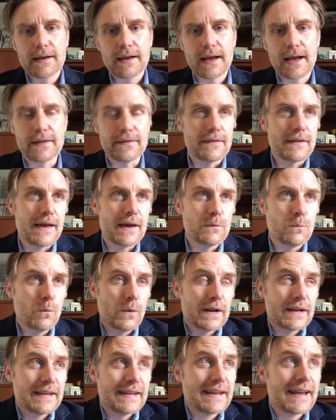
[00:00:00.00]
And
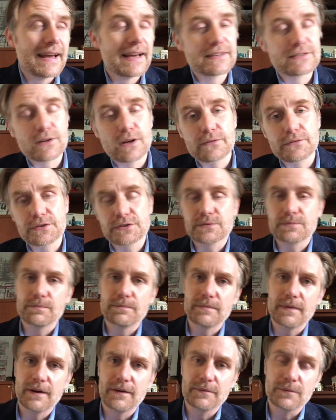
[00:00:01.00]
when he has all of his,
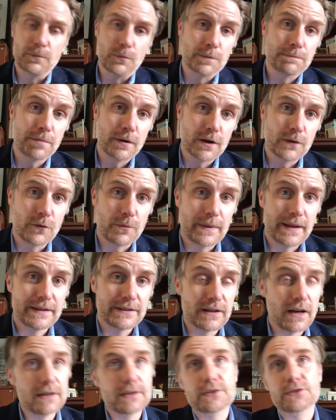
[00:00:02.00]
part of what made
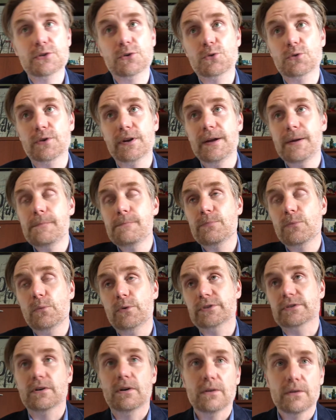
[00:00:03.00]
Donda so great
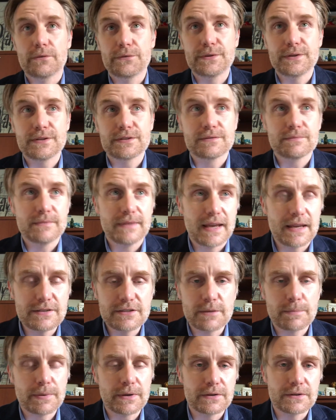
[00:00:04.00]
was all of these
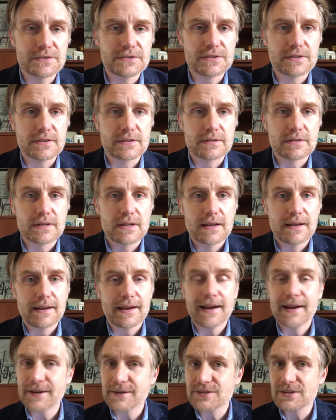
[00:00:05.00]
guest appearances.
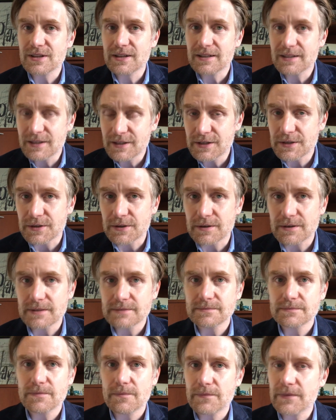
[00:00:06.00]
And it's clear
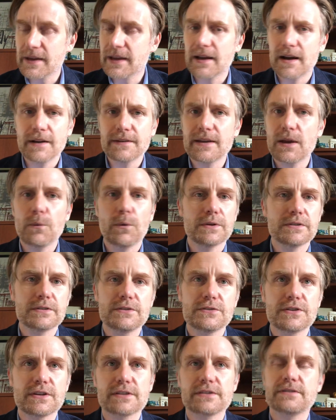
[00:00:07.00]
that Kanye
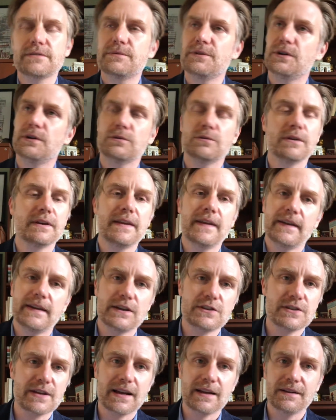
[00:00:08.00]
wasn't just, looking at a
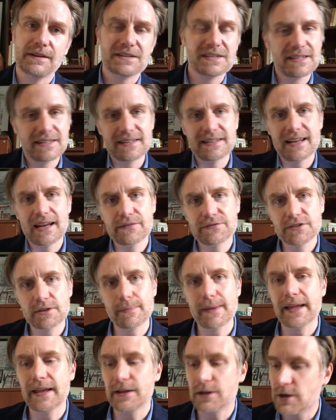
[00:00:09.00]
checklist. He didn't have some
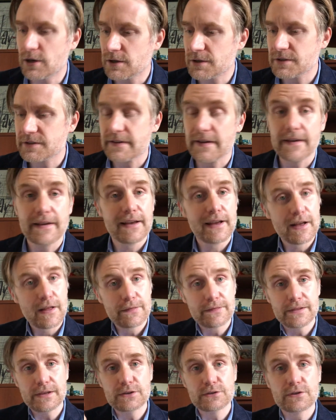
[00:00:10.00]
A&R say,
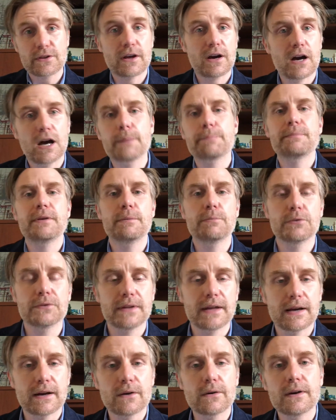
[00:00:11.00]
these are the hot people
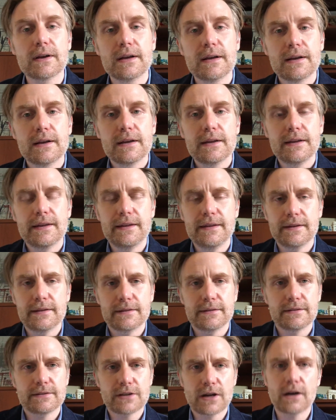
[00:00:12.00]
now. He
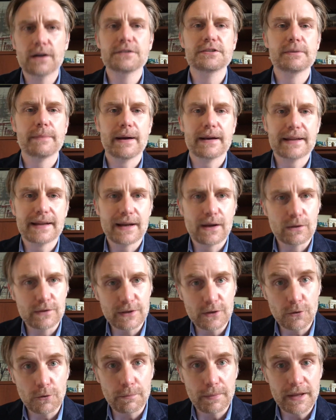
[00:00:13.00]
talks about how
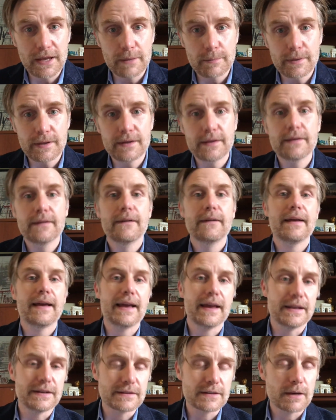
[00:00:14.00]
Lil Baby
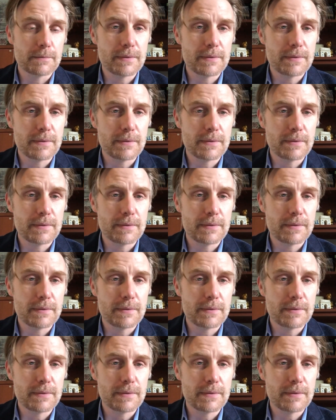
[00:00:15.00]
and Da